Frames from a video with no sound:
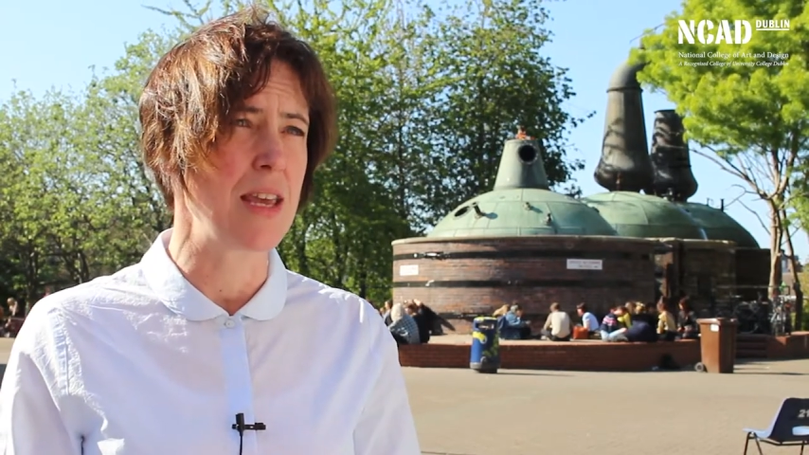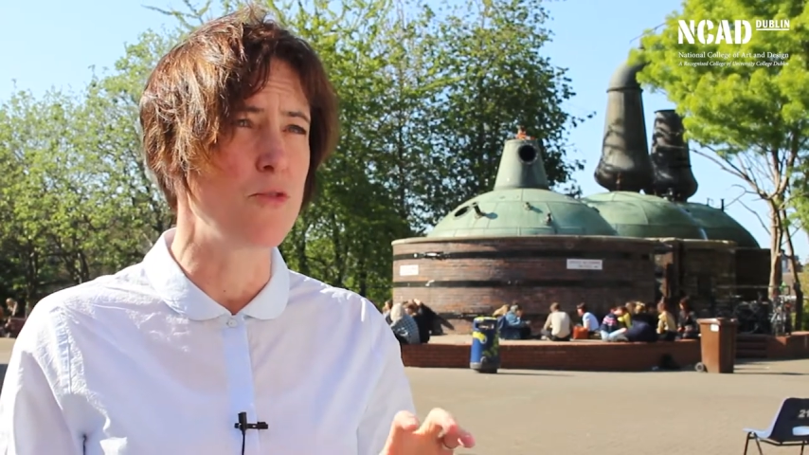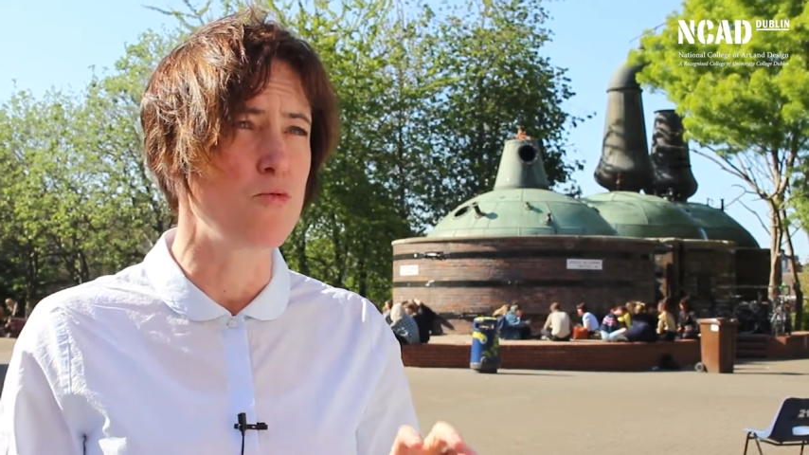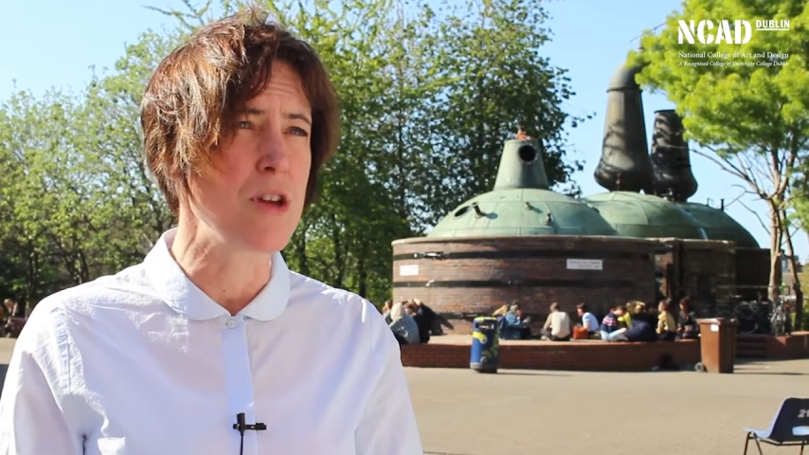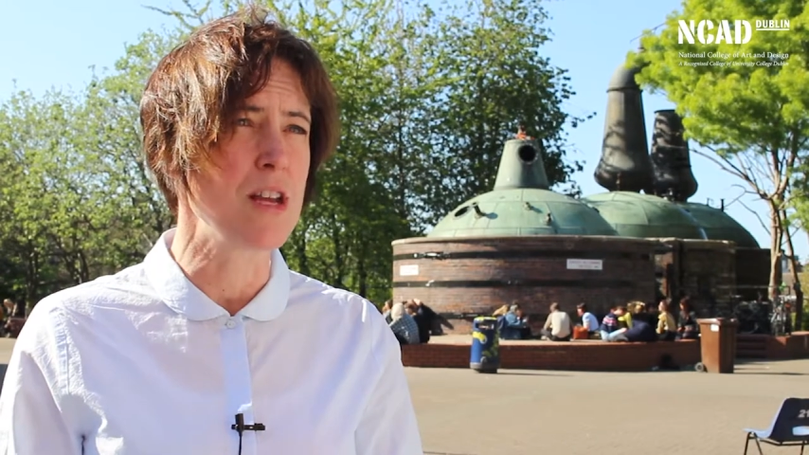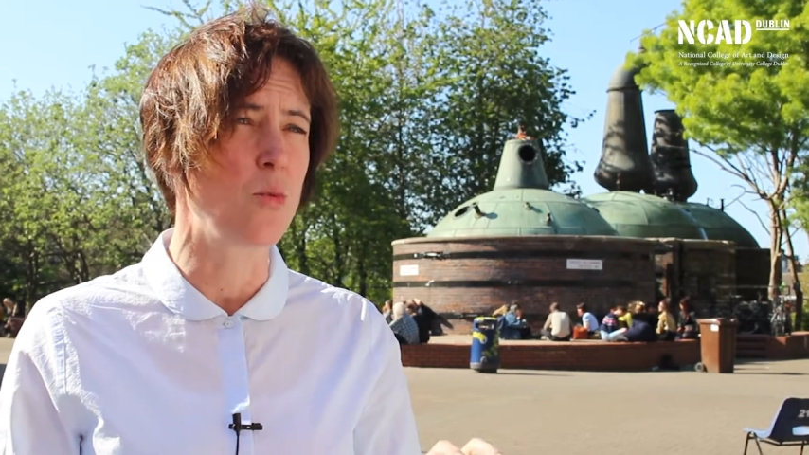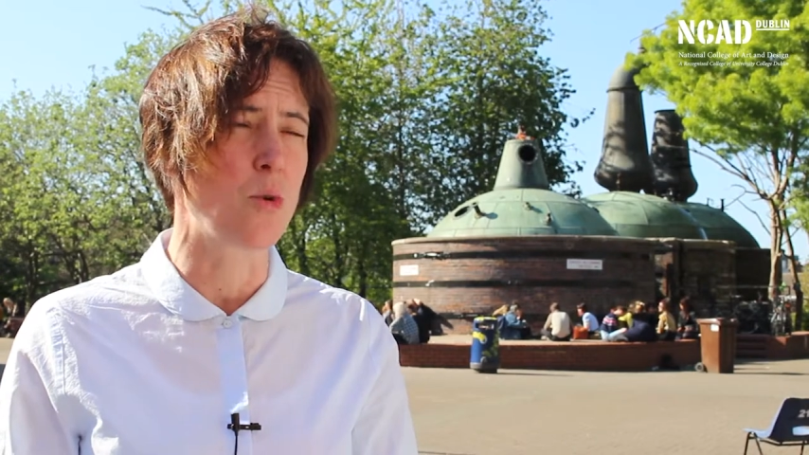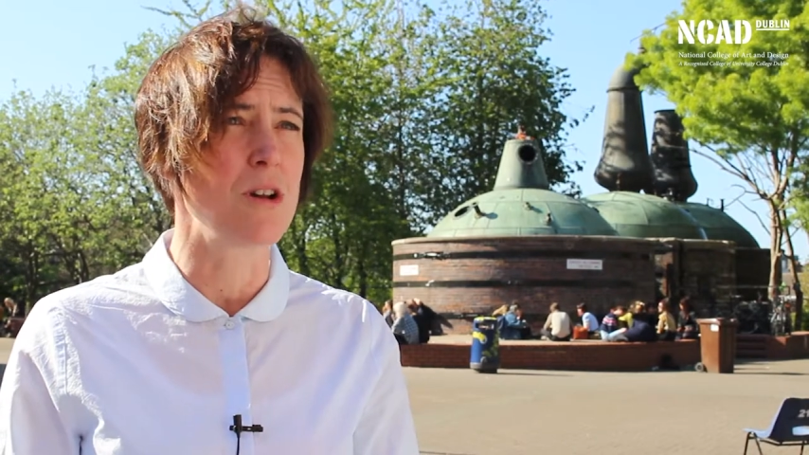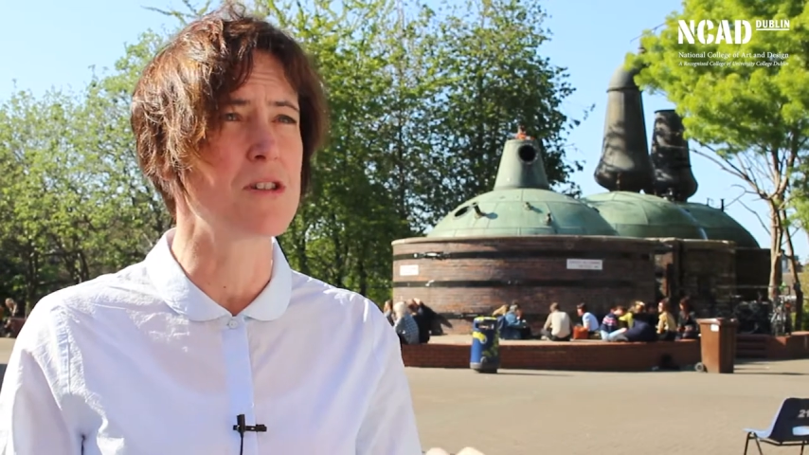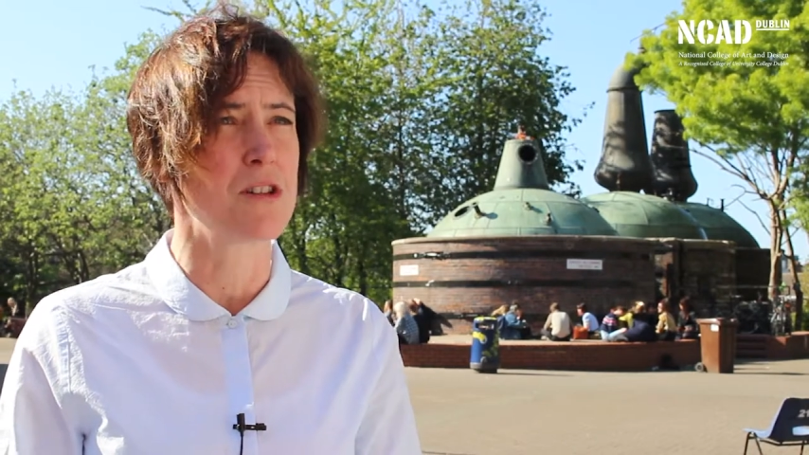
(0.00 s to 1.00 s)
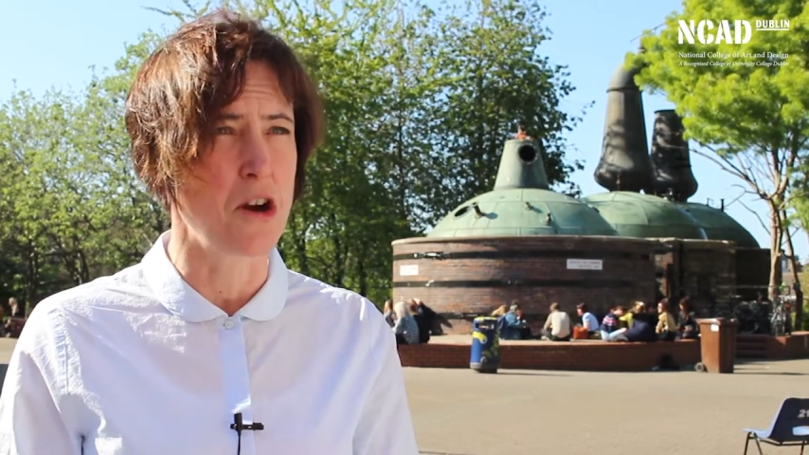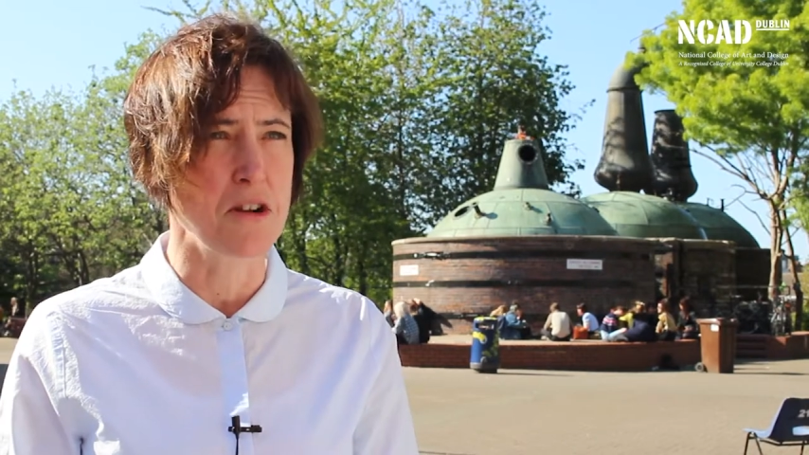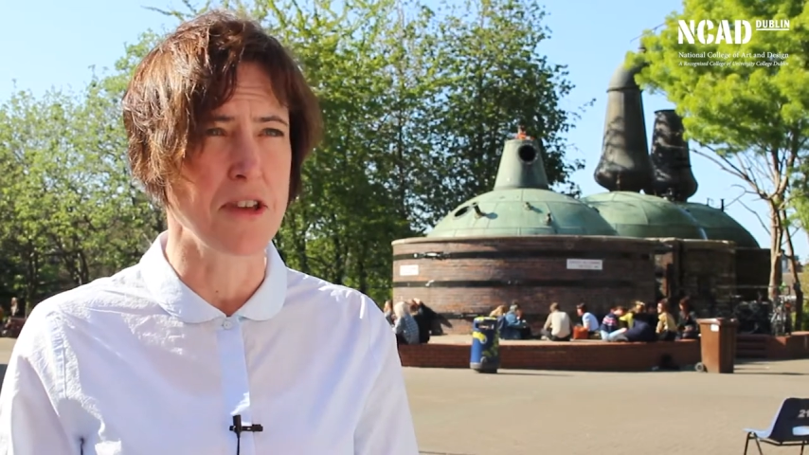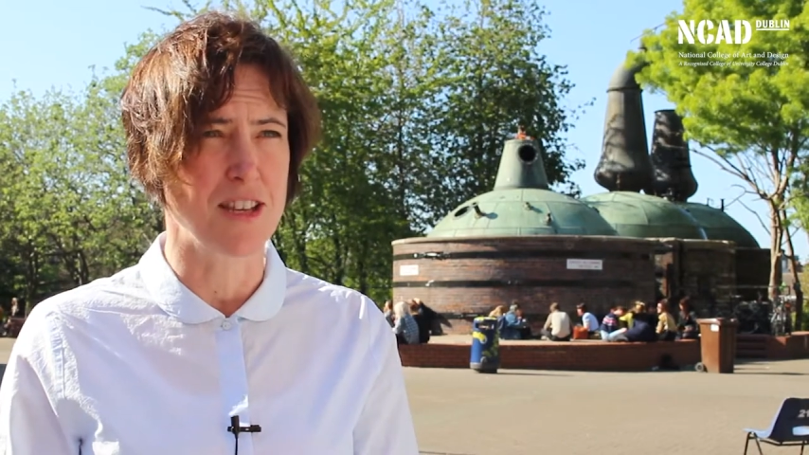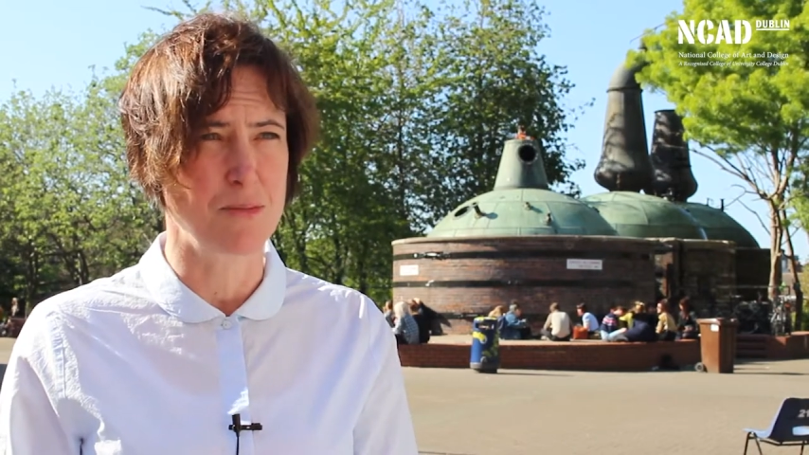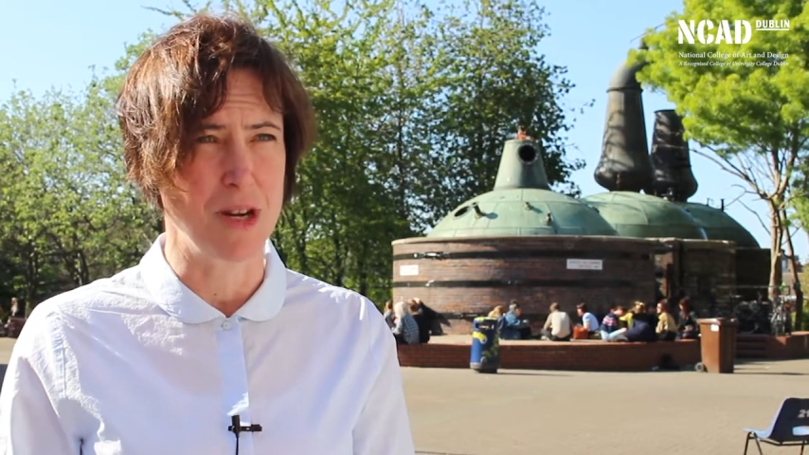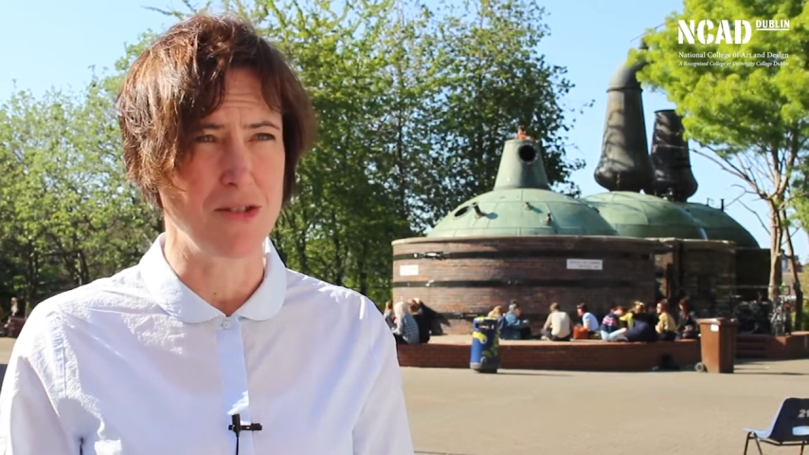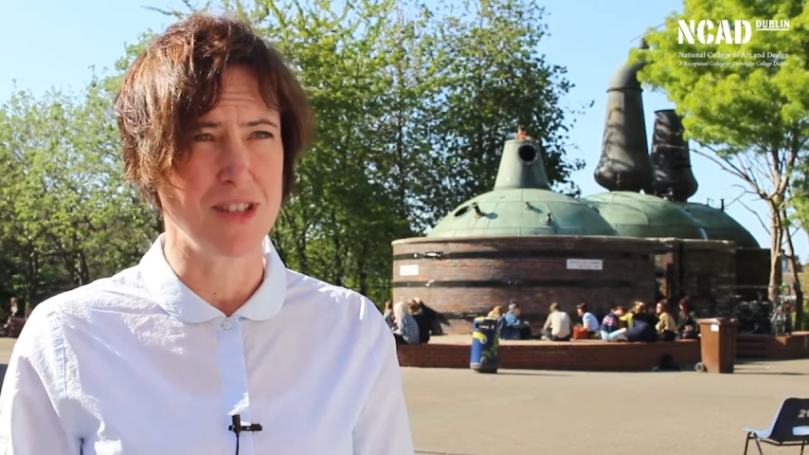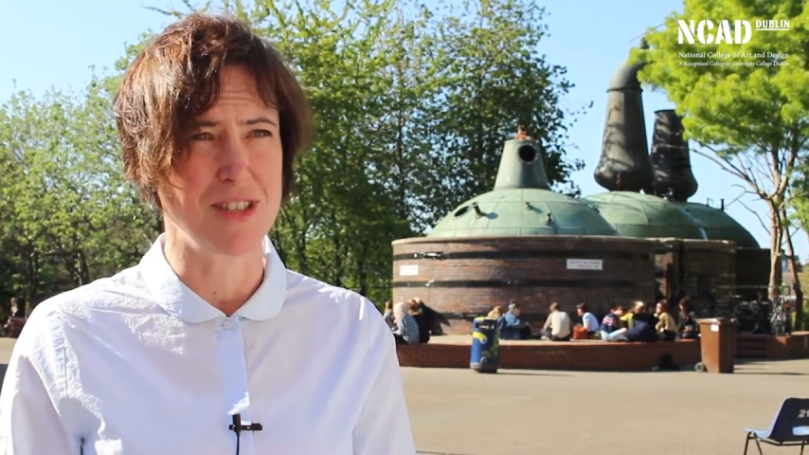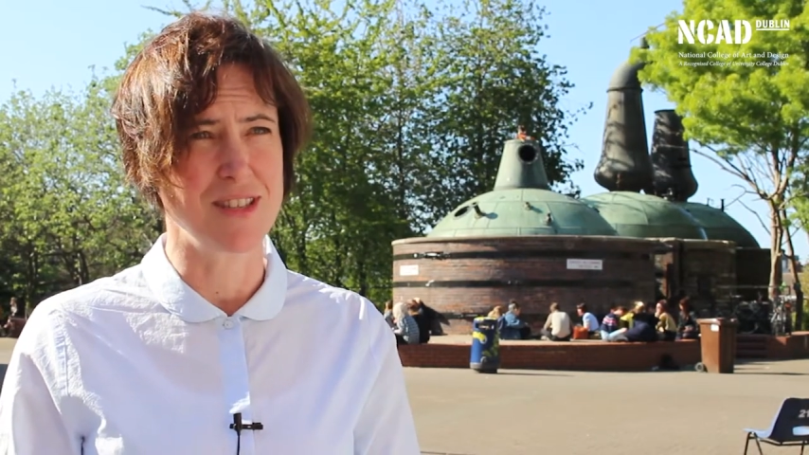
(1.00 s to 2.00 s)
in real world learning
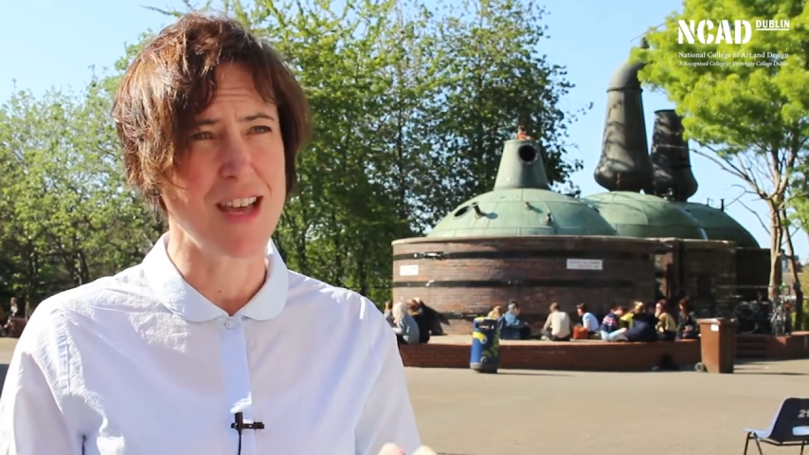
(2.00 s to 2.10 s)
experiences,